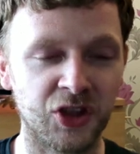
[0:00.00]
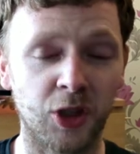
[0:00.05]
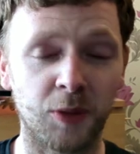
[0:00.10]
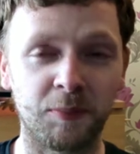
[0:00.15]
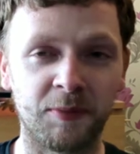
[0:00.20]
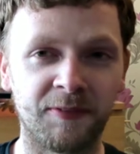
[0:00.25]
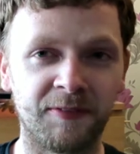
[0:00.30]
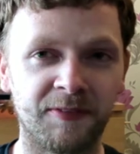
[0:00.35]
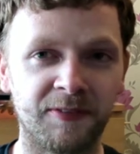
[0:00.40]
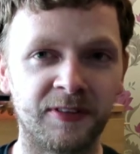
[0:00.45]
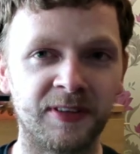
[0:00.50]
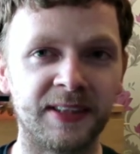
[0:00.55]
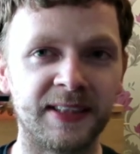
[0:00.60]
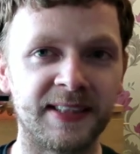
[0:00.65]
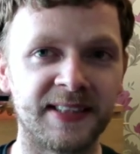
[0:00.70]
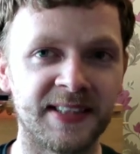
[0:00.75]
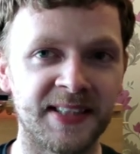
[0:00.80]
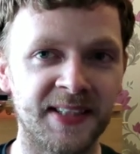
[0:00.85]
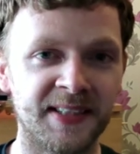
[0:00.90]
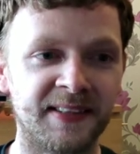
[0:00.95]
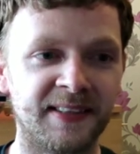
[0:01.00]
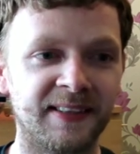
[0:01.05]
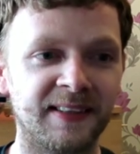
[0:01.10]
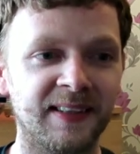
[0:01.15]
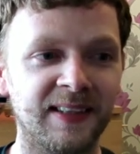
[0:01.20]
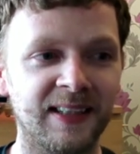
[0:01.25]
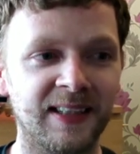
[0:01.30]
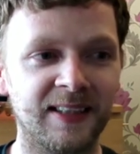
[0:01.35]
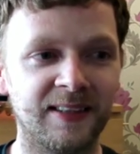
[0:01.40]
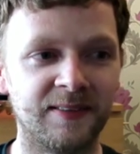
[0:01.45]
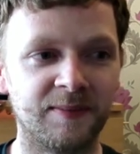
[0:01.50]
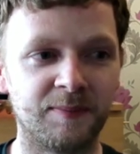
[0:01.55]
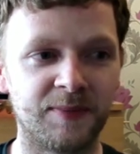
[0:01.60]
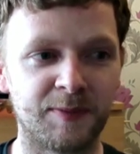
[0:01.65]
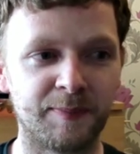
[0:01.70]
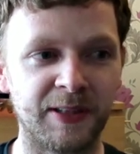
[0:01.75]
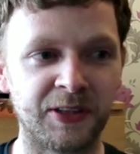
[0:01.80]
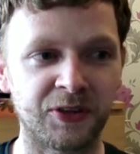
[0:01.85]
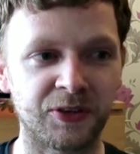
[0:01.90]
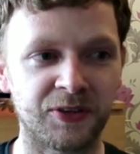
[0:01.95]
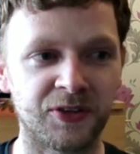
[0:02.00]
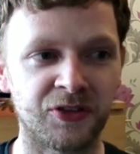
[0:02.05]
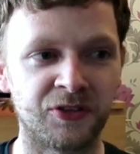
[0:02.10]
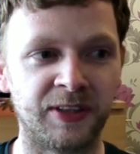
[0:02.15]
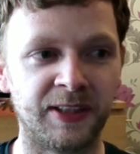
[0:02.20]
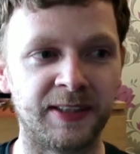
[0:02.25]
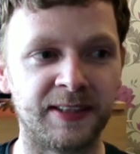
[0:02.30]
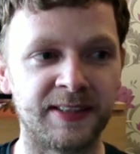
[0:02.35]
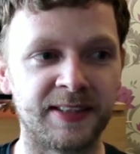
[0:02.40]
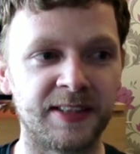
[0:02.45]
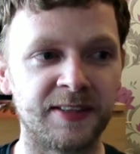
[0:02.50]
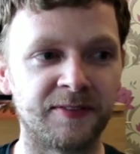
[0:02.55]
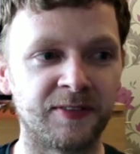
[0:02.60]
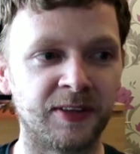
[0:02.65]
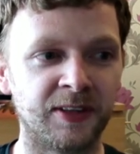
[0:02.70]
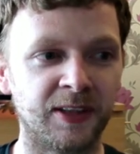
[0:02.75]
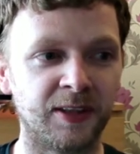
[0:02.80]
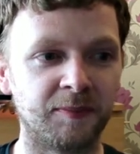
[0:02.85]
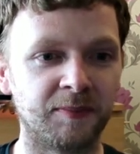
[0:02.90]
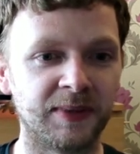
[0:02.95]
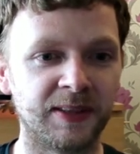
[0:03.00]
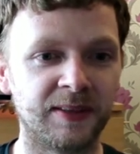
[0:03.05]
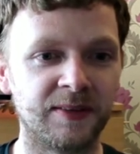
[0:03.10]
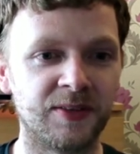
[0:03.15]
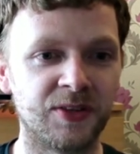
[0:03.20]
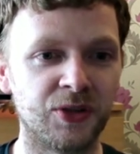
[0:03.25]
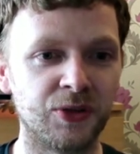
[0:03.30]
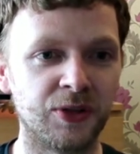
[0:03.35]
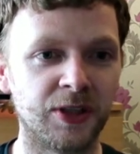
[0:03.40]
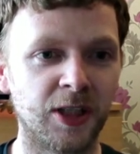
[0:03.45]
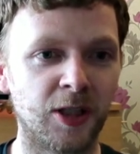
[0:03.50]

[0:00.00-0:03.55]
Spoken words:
top 3 tier special terrains. You've got 2